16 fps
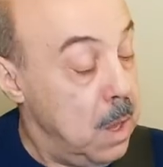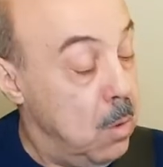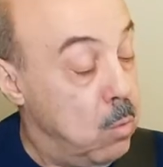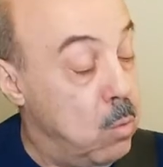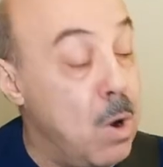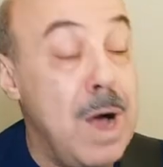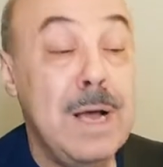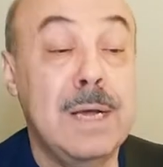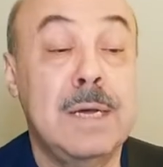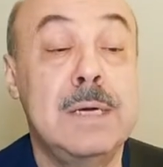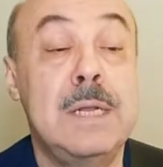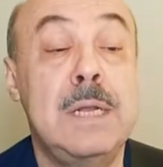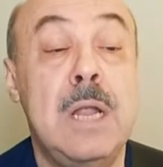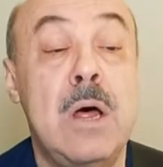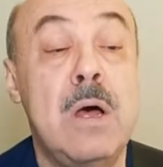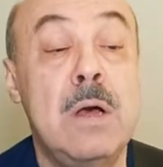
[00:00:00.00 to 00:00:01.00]
Walk
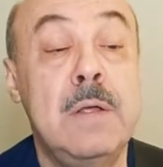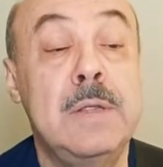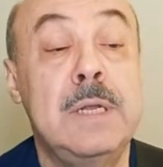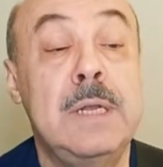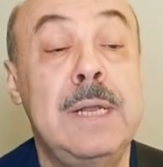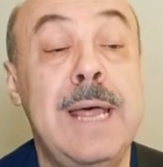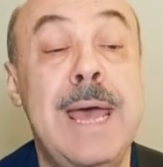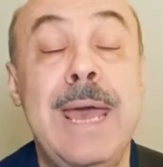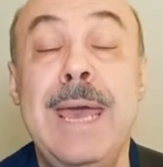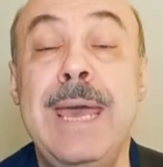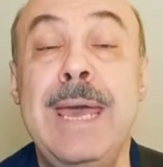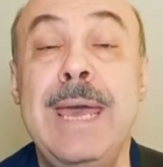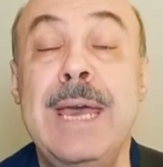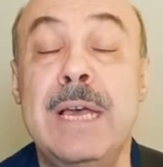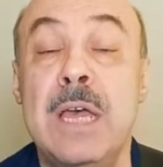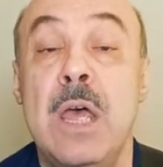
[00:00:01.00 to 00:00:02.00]
along the
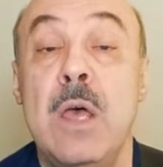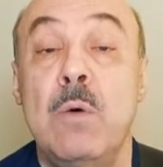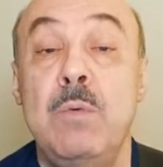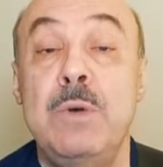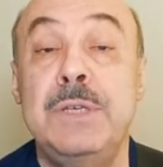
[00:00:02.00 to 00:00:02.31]
lake with